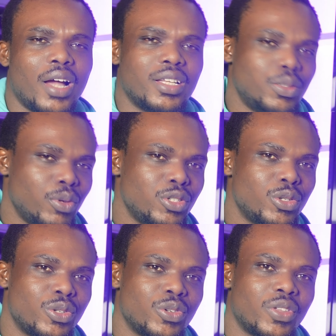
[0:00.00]
I just want you
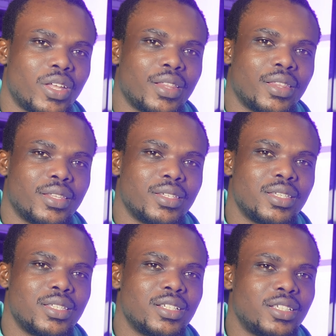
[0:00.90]
to know that this
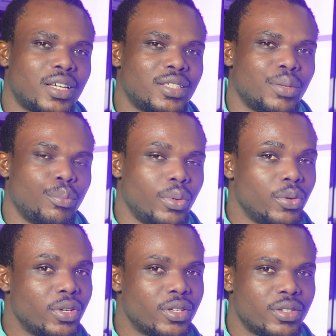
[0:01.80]
isn't just a
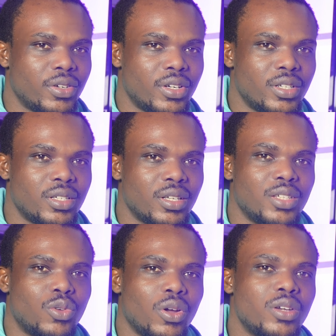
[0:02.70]
building series.
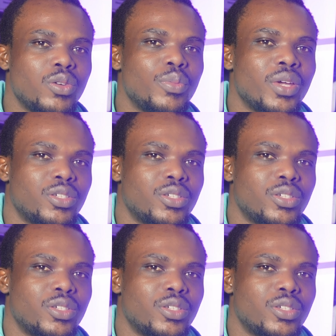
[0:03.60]
It's going to be a